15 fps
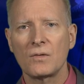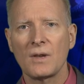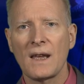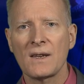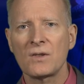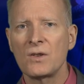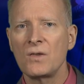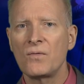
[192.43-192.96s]

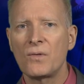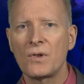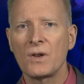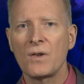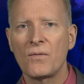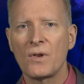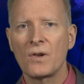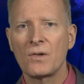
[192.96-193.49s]
ask you for
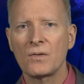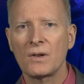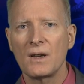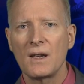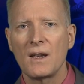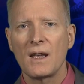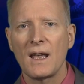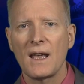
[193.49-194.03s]
your vote
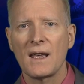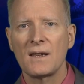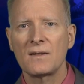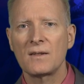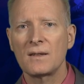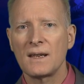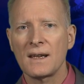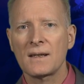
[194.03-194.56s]

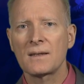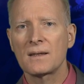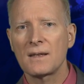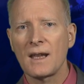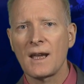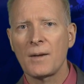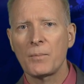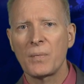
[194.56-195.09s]
as the next
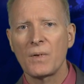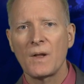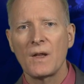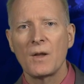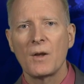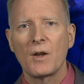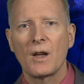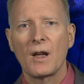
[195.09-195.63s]
step.
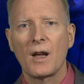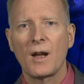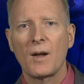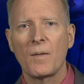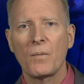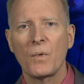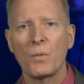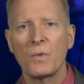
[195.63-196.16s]

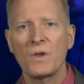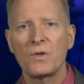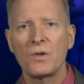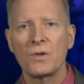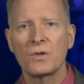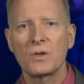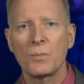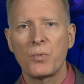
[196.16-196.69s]
With
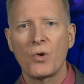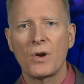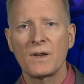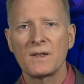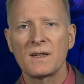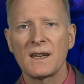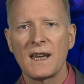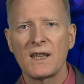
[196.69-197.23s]
your
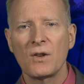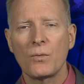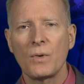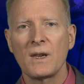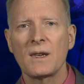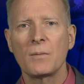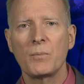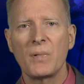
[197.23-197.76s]
support, together
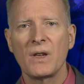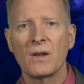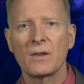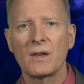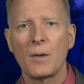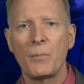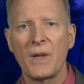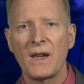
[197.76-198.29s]
we can
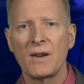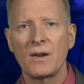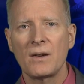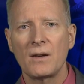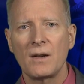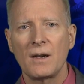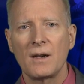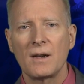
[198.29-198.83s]
build a
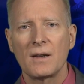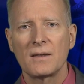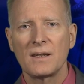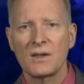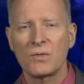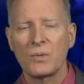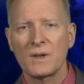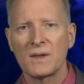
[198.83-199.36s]
better
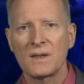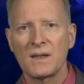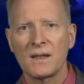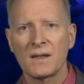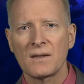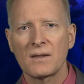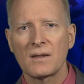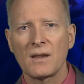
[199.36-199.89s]
District
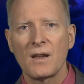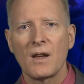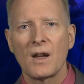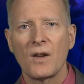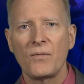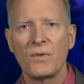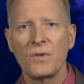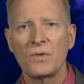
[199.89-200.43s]
6,
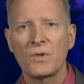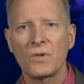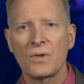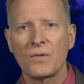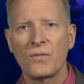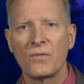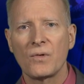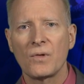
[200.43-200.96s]
a
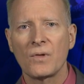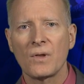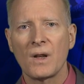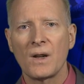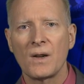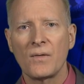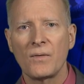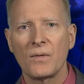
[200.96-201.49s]
future
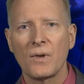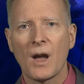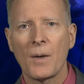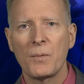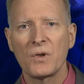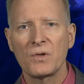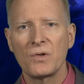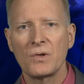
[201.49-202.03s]
full of
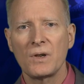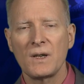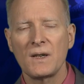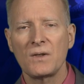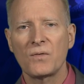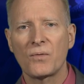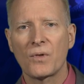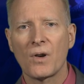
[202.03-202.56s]

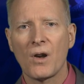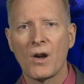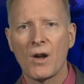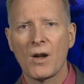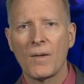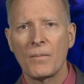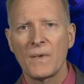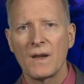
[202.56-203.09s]
opportunities for
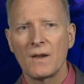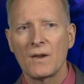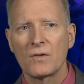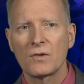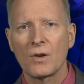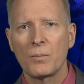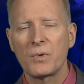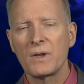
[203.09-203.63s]
all.
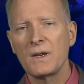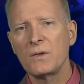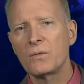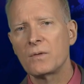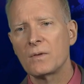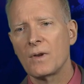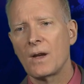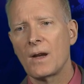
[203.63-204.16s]
So
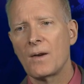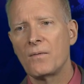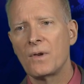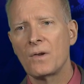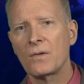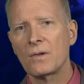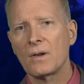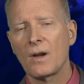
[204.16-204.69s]
please
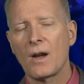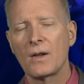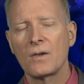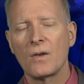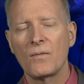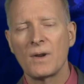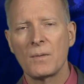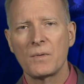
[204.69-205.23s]
vote
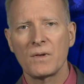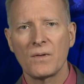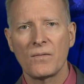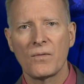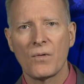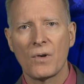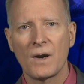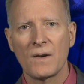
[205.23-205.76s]
on November the
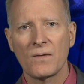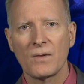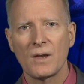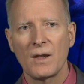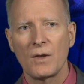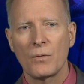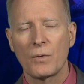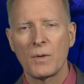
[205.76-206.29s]
4th.
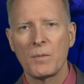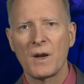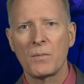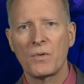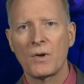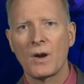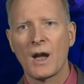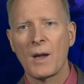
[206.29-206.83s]

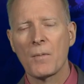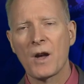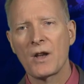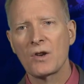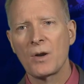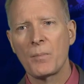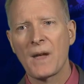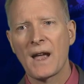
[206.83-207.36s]
Remember, I'm
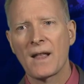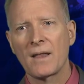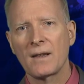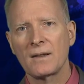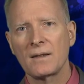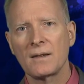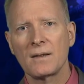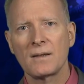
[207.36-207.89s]
on your
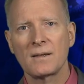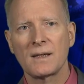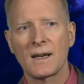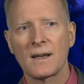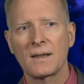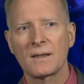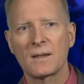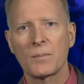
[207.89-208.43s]
ballot, the
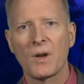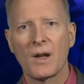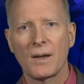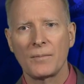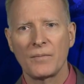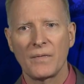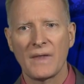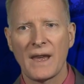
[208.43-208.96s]
second
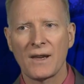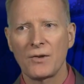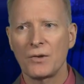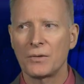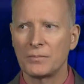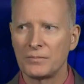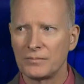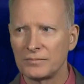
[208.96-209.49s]
spot. Thank you.